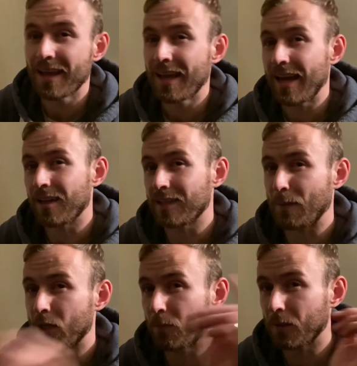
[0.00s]
I'll grab
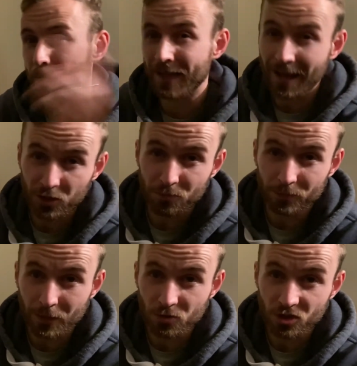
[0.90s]
a couple of bananas from
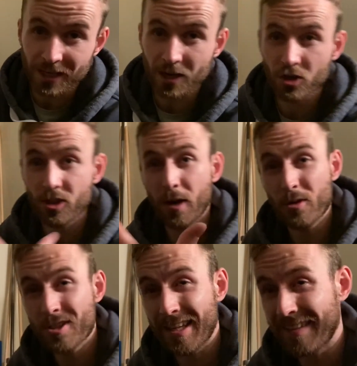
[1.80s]
downstairs. I'll
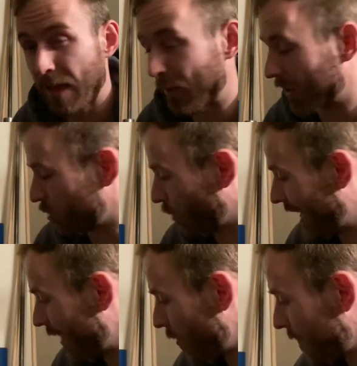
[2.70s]
stick them in as
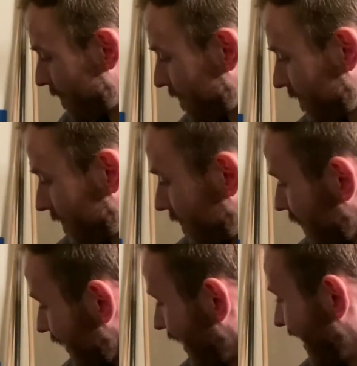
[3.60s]
well. And